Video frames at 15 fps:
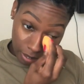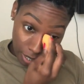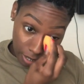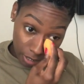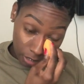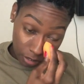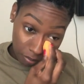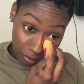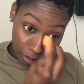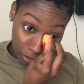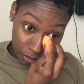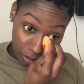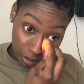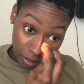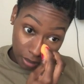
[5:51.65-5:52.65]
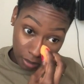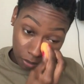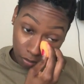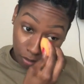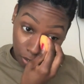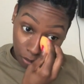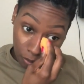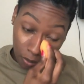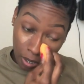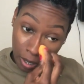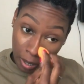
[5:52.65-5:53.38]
that, because she was like, Shenika, you know,